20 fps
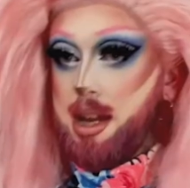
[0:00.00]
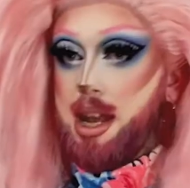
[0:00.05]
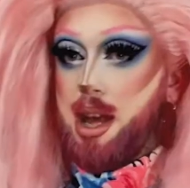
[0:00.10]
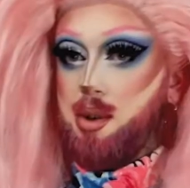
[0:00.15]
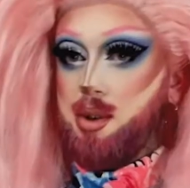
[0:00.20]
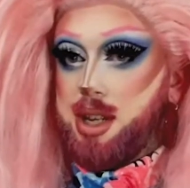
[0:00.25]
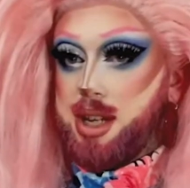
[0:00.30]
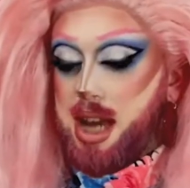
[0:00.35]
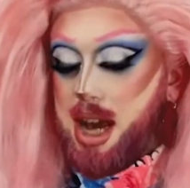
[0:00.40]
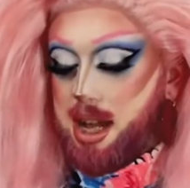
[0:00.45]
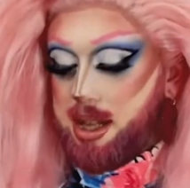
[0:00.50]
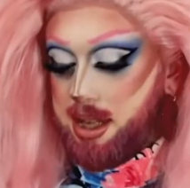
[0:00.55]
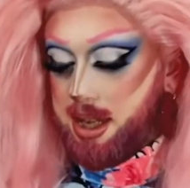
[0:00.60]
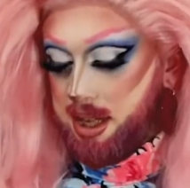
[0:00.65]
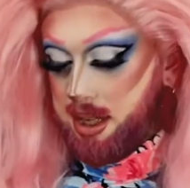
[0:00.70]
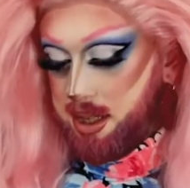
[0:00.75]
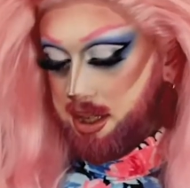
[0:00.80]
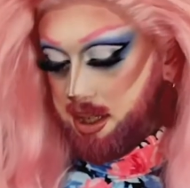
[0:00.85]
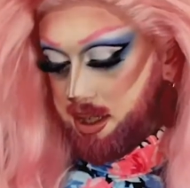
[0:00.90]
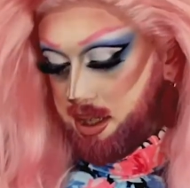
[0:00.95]
Now
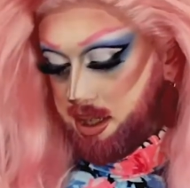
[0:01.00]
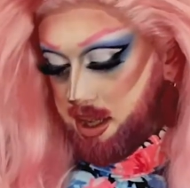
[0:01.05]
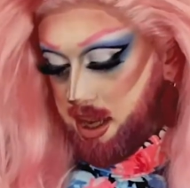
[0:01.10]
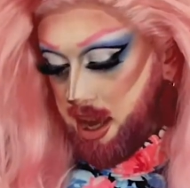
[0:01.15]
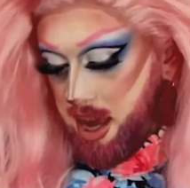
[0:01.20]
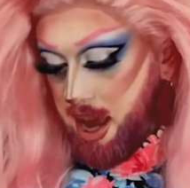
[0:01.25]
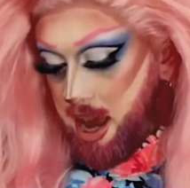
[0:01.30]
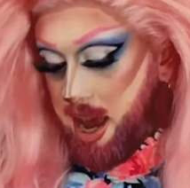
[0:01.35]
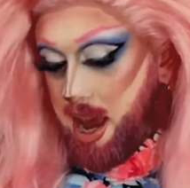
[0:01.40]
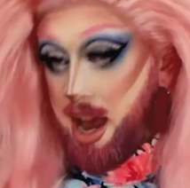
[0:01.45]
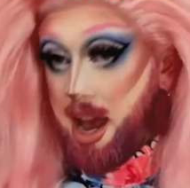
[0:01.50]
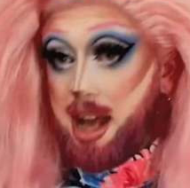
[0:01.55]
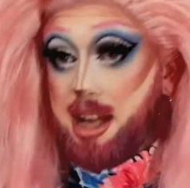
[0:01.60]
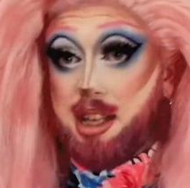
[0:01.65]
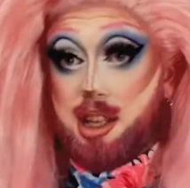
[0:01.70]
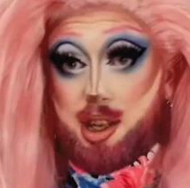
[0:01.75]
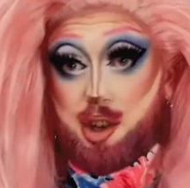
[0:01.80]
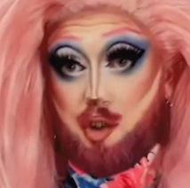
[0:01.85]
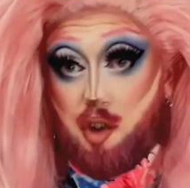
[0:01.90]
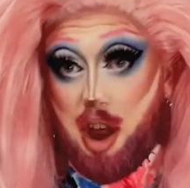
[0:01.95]
DENALI's
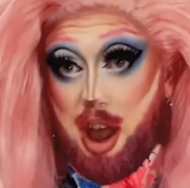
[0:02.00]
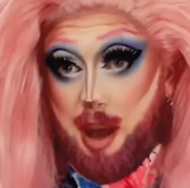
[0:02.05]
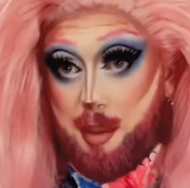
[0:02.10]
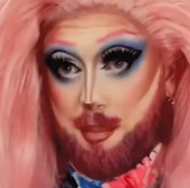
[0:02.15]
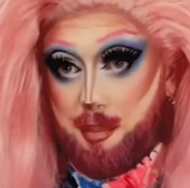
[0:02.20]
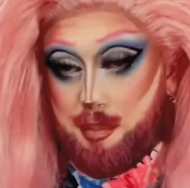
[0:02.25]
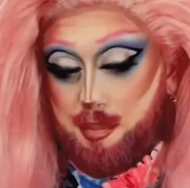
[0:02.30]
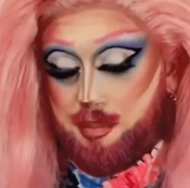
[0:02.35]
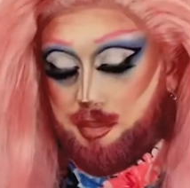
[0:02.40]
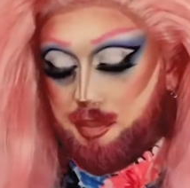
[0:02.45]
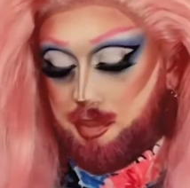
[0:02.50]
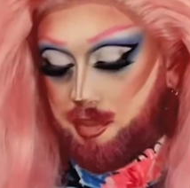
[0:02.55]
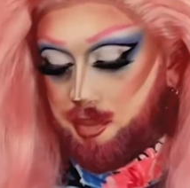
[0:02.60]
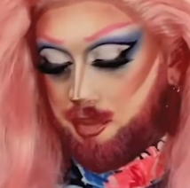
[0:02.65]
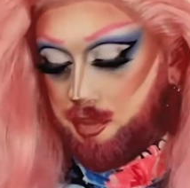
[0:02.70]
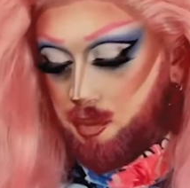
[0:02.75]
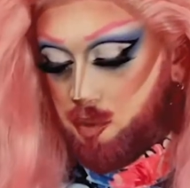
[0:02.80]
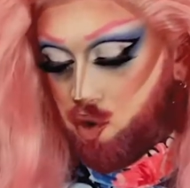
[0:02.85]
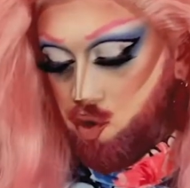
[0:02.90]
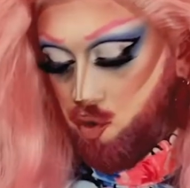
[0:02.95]
Instagram
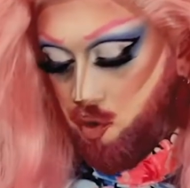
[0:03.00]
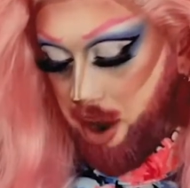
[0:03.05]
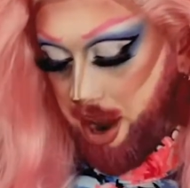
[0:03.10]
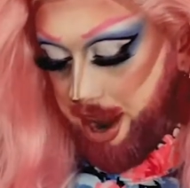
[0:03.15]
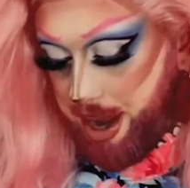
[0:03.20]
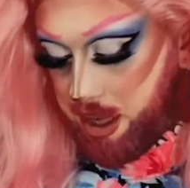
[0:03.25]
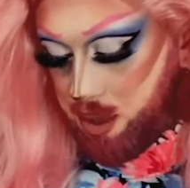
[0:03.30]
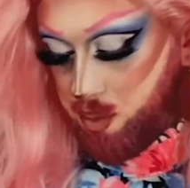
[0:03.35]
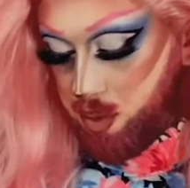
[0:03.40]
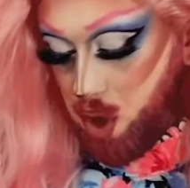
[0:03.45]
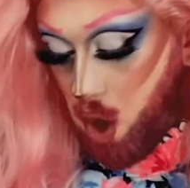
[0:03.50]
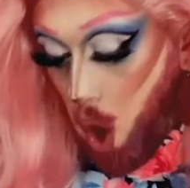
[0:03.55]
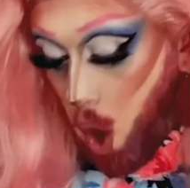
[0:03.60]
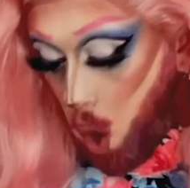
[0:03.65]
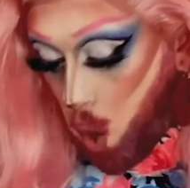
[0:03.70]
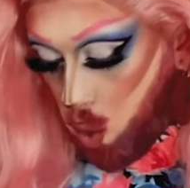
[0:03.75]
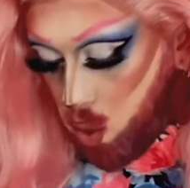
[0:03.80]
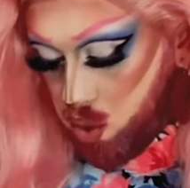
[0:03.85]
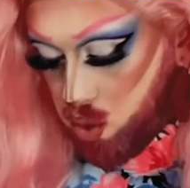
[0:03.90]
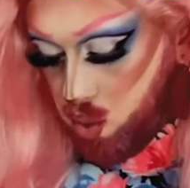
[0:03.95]
dress was
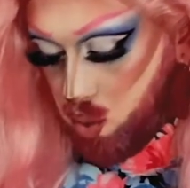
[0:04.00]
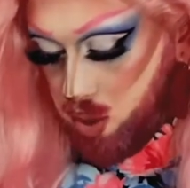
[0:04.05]
also